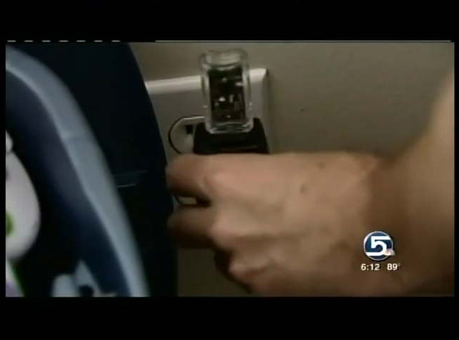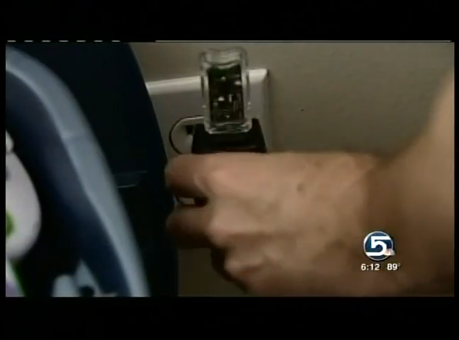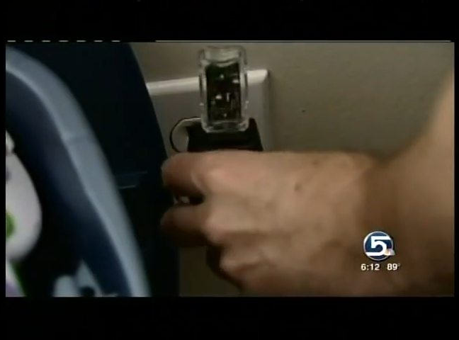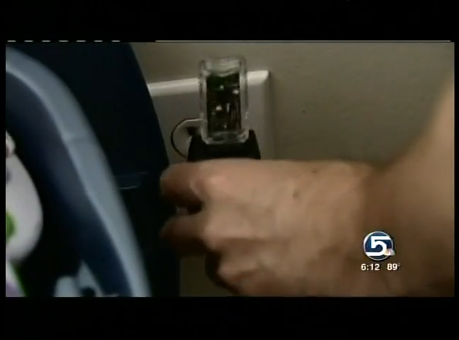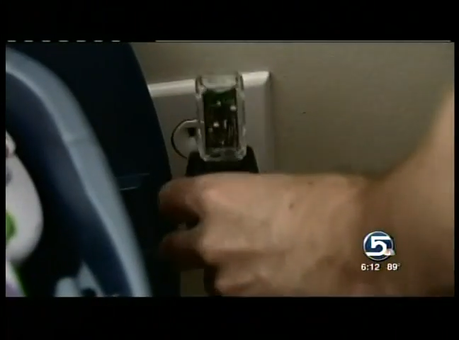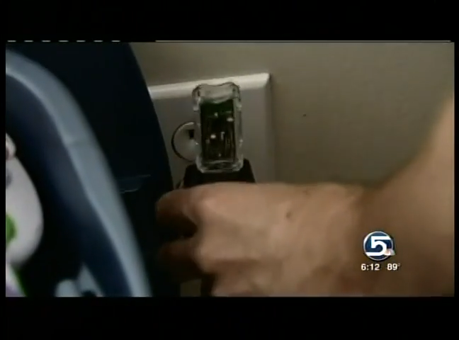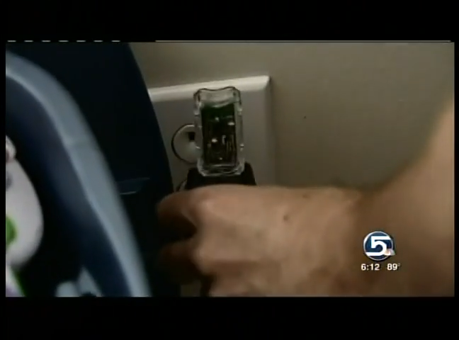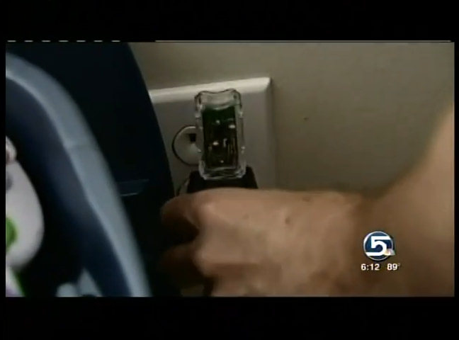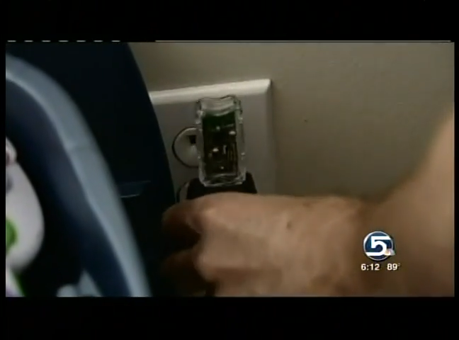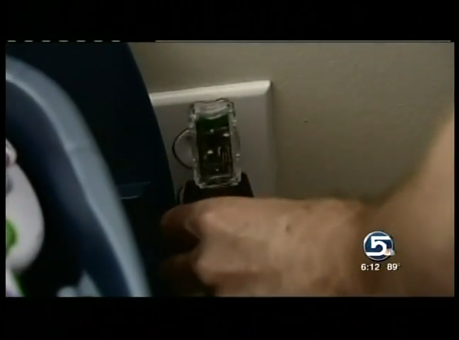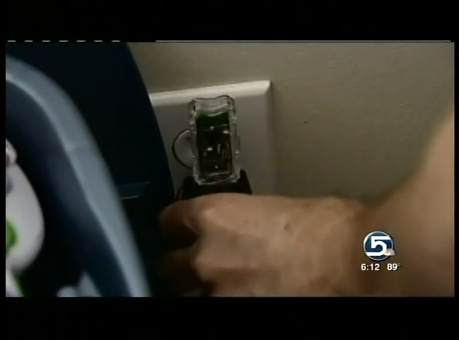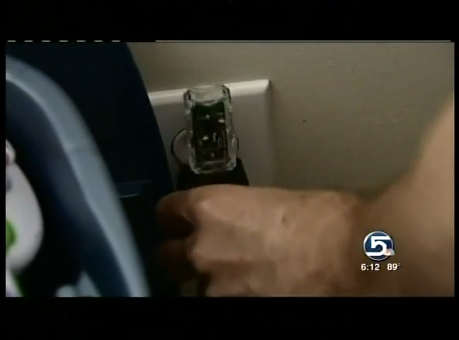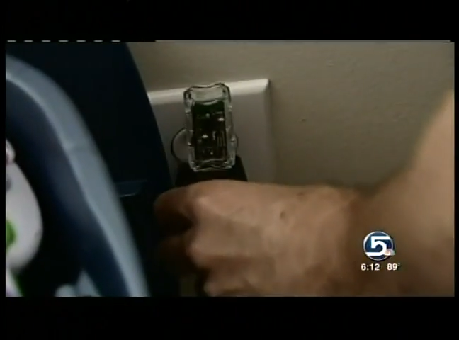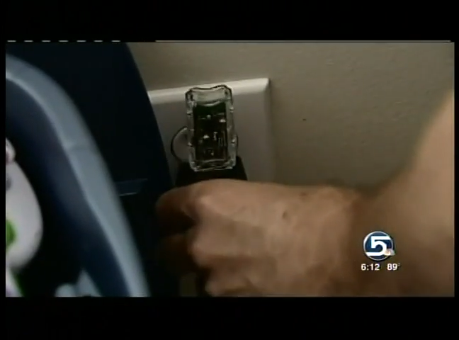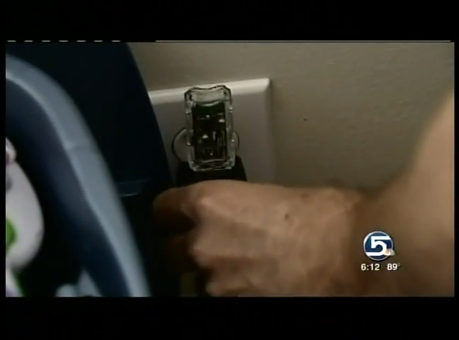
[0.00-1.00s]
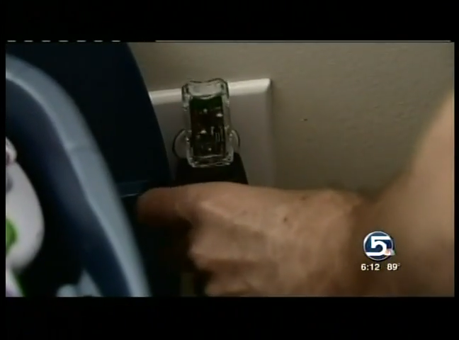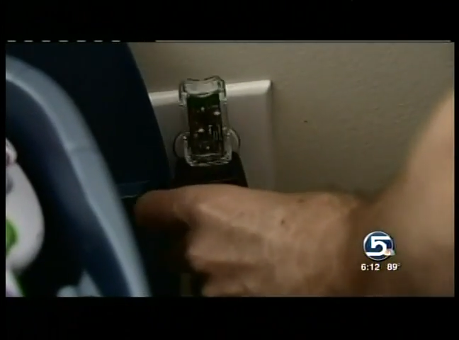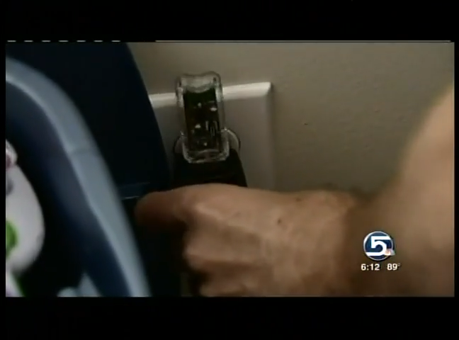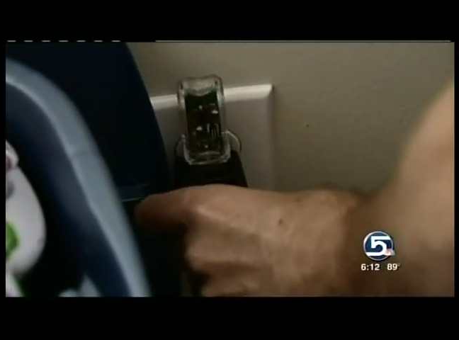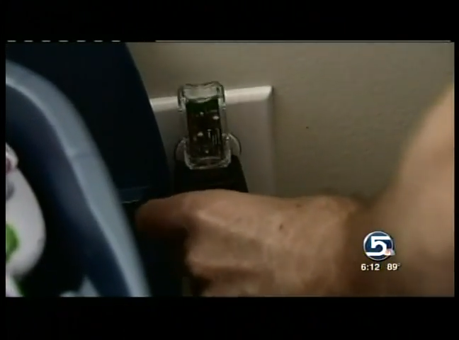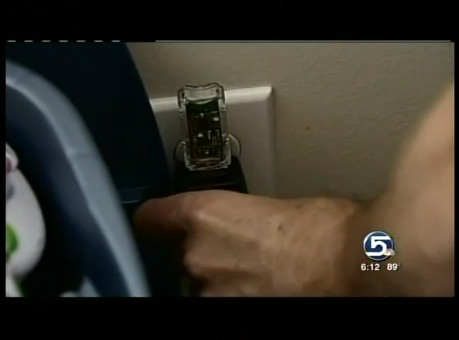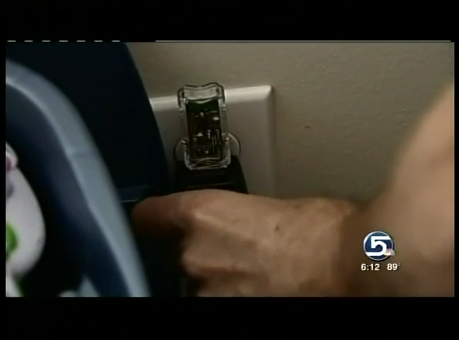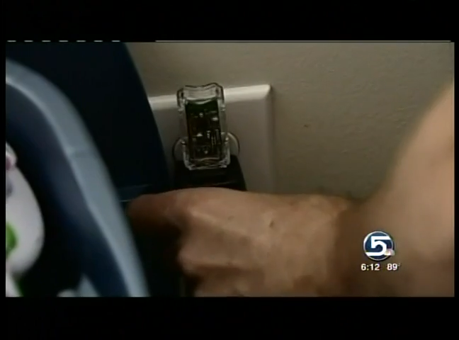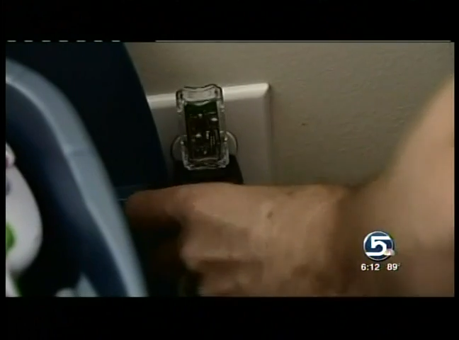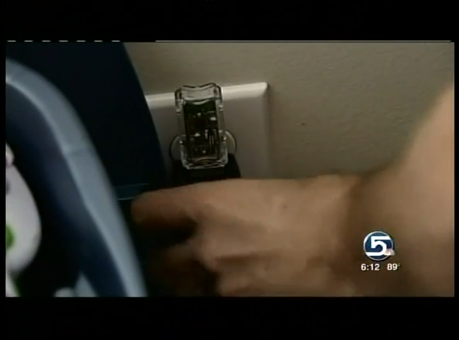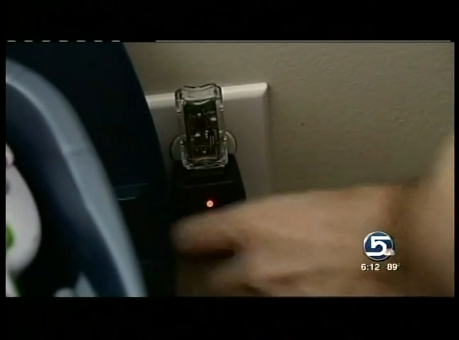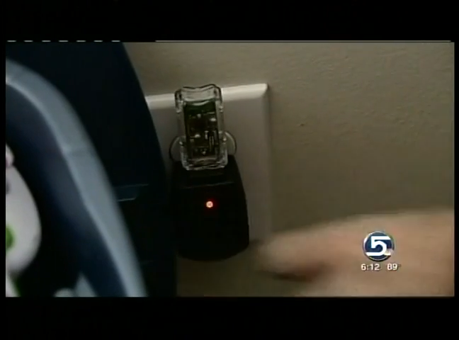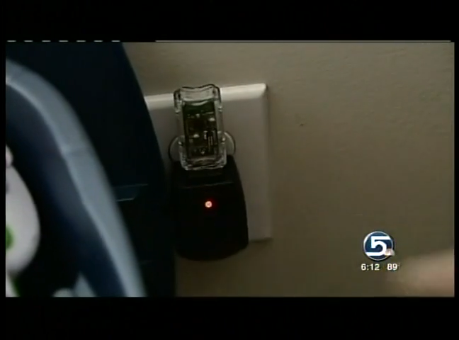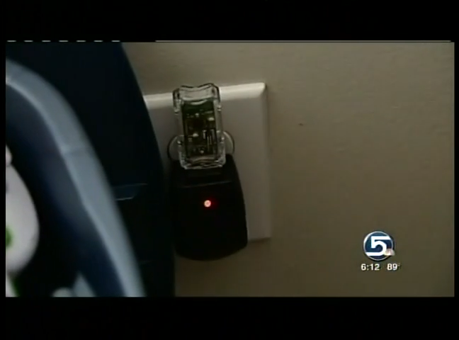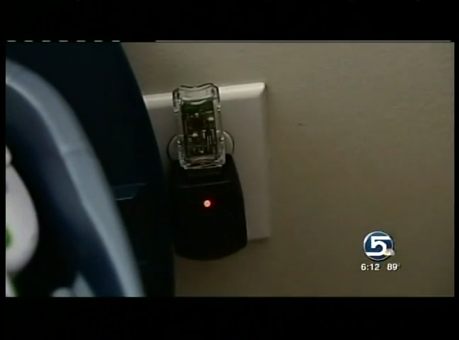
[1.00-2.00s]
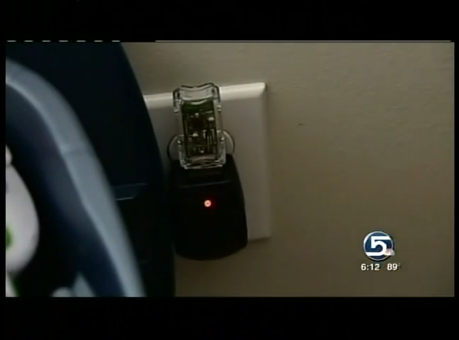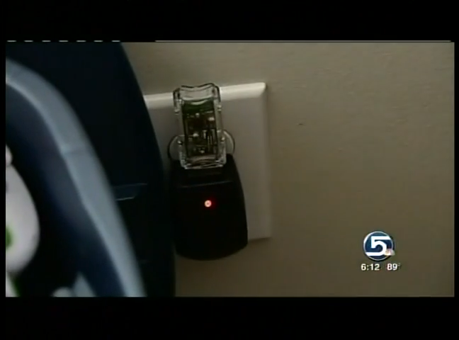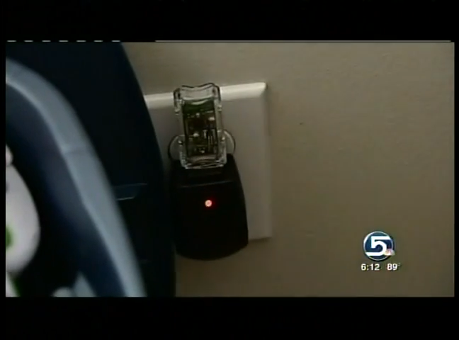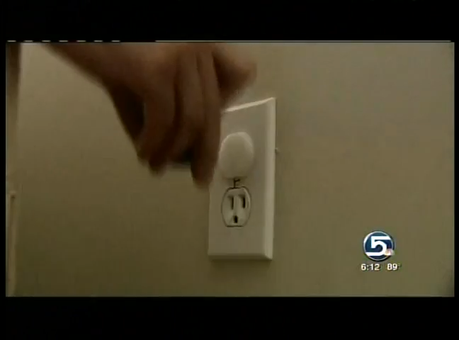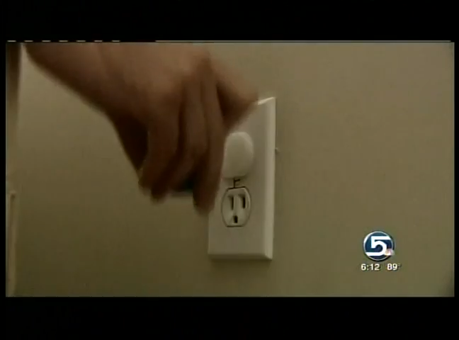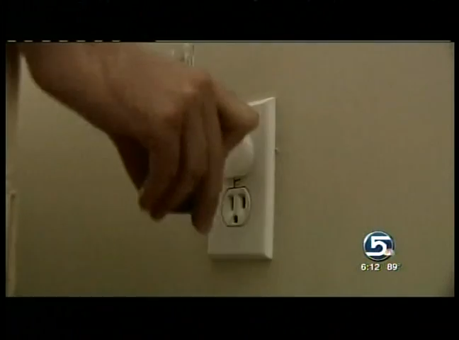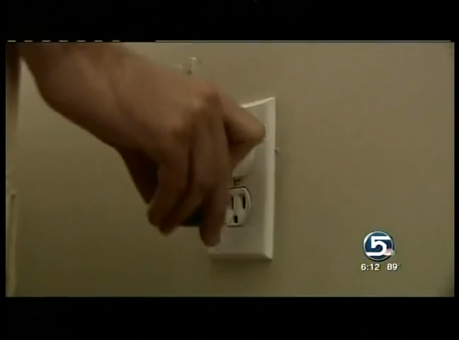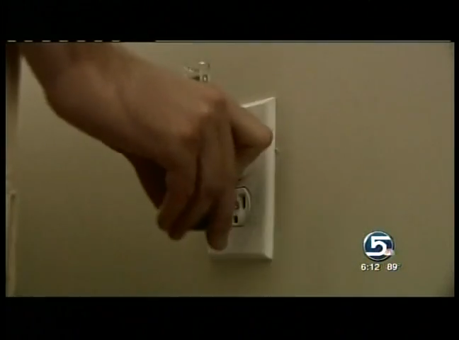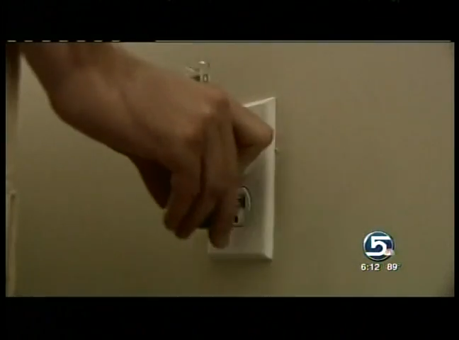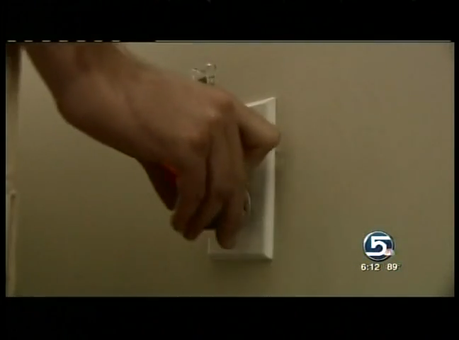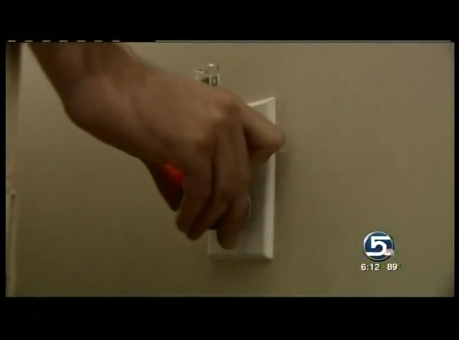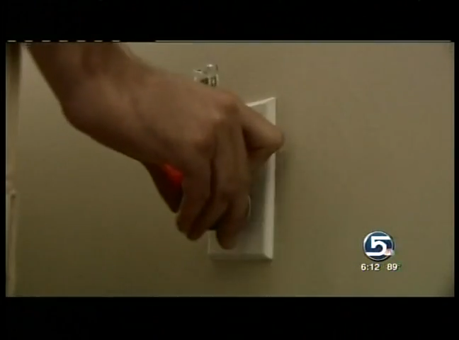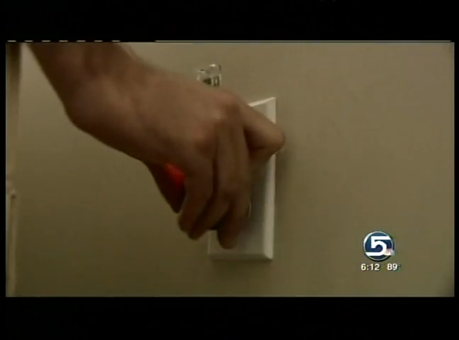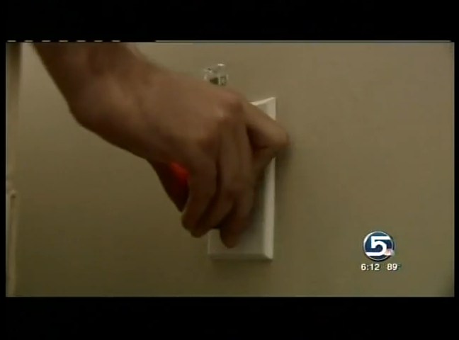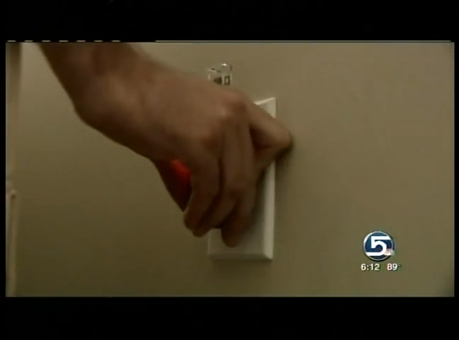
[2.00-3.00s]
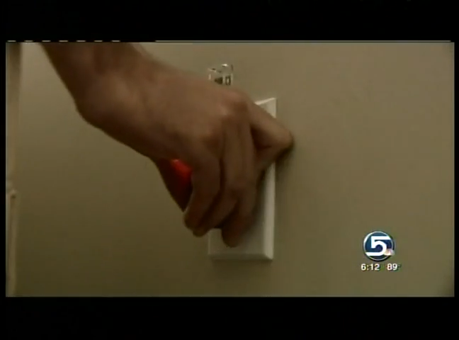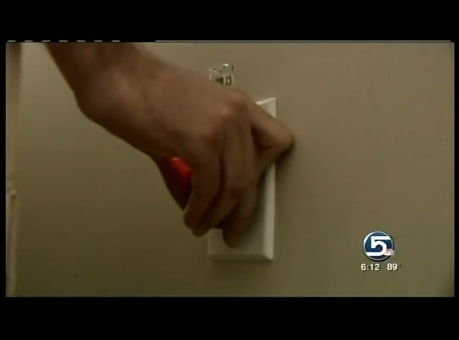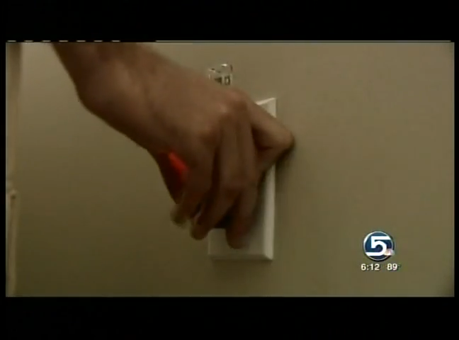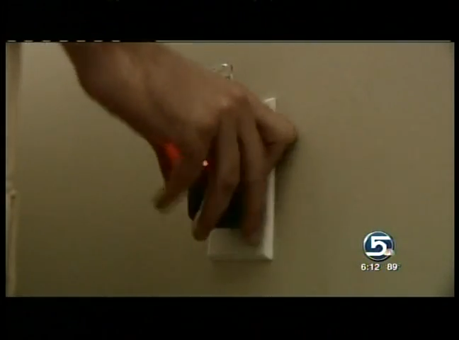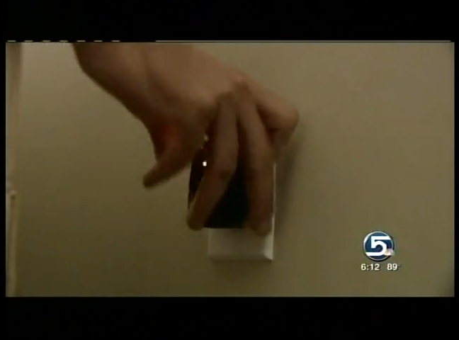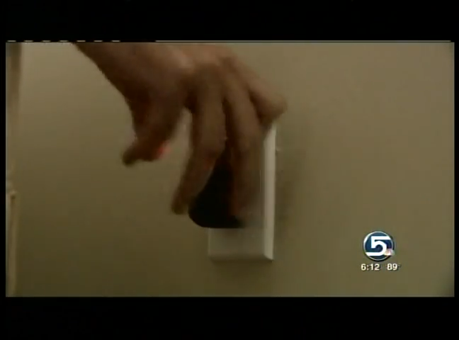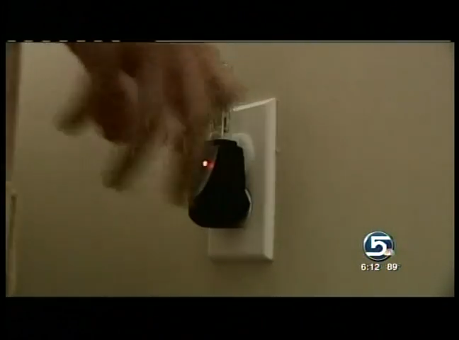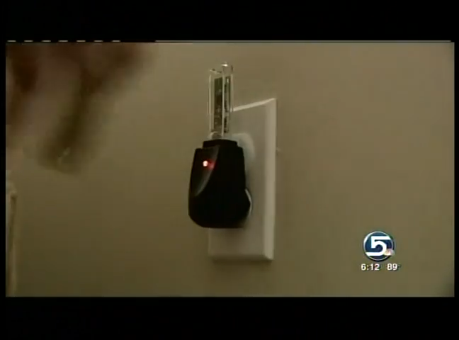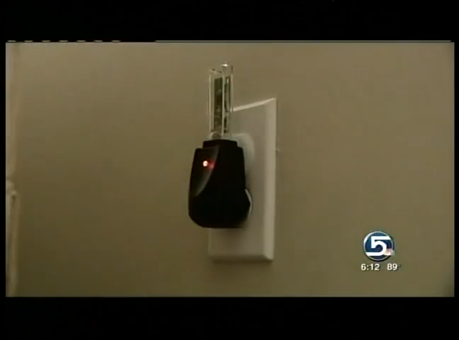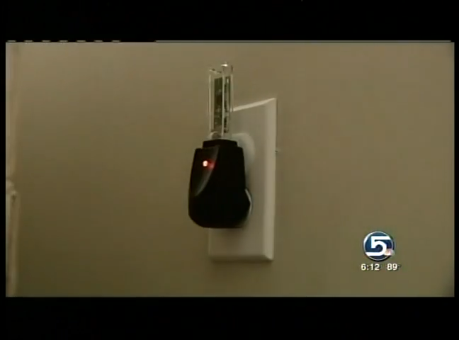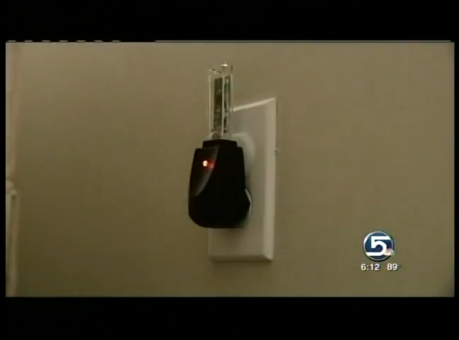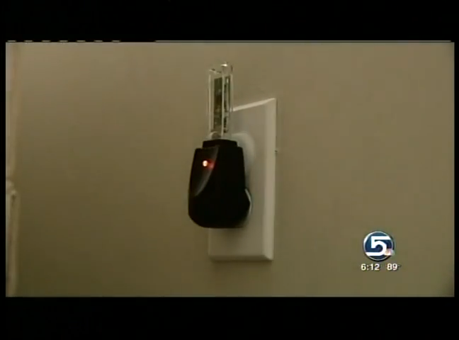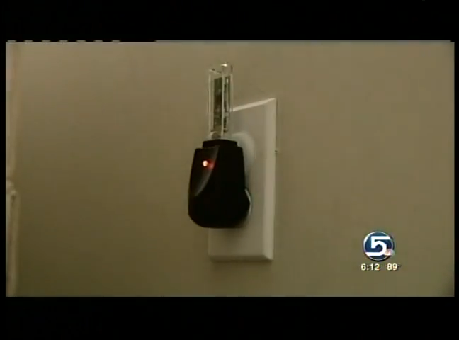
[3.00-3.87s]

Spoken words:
Nobody's mouth can be seen.